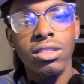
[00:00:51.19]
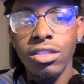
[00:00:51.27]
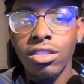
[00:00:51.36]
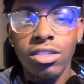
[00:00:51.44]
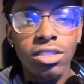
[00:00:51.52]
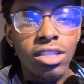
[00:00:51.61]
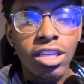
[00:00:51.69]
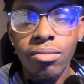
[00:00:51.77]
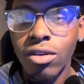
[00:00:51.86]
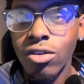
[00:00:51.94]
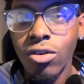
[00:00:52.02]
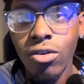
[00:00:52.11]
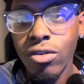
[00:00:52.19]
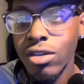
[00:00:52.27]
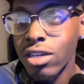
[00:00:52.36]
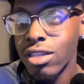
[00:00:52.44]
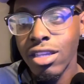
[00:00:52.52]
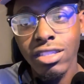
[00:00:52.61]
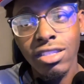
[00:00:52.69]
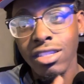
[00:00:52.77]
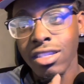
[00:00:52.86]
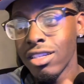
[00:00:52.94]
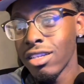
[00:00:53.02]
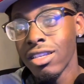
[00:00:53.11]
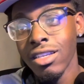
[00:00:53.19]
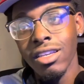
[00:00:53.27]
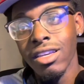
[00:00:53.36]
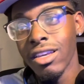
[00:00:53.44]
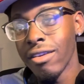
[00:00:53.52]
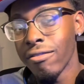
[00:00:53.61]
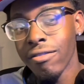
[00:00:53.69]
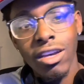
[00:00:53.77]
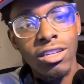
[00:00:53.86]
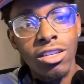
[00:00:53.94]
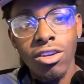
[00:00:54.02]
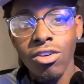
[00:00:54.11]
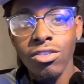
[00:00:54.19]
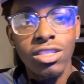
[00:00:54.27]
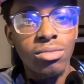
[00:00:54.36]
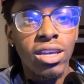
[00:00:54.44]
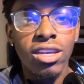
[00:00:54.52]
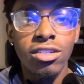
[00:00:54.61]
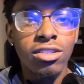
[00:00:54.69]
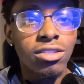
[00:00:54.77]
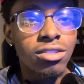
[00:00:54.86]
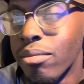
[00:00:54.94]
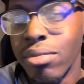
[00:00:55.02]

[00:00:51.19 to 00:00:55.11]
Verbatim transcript: to just keep on going and listening and finding all these bangers.